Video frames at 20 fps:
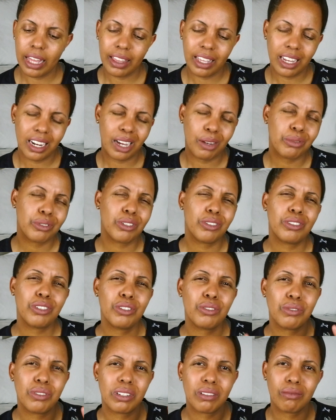and then I was
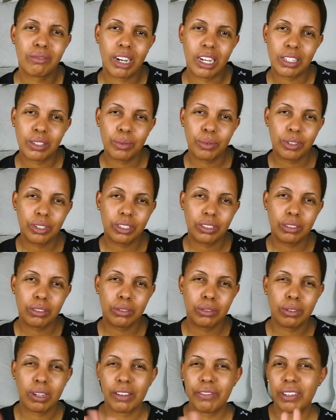also using rice water
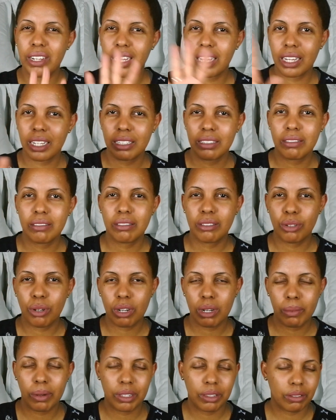too. I feel like I'll
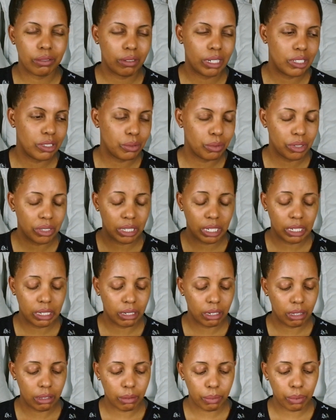talk about the rice water at
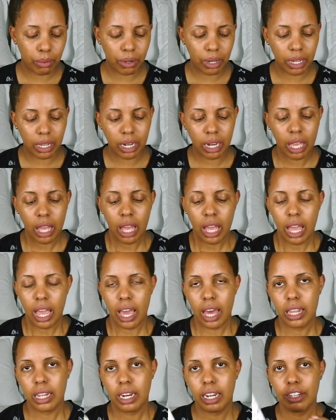another point.
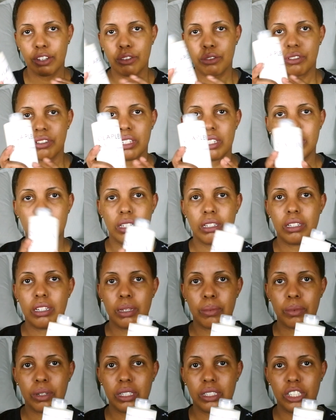And then I use this to
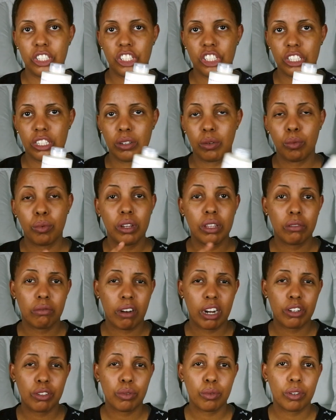deep condition with
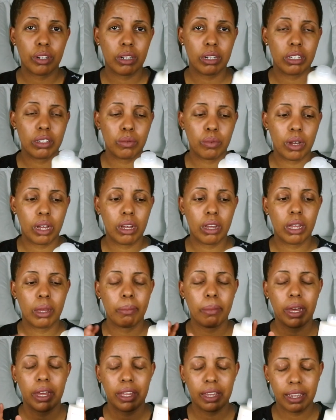rice water as well,
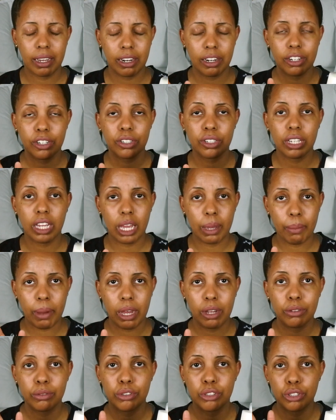and my hair came
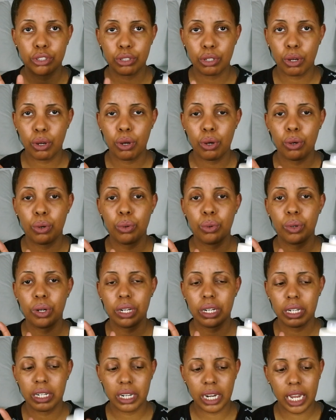out
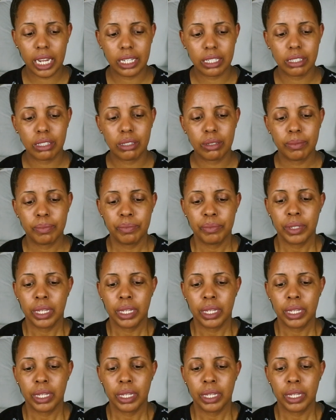so nice.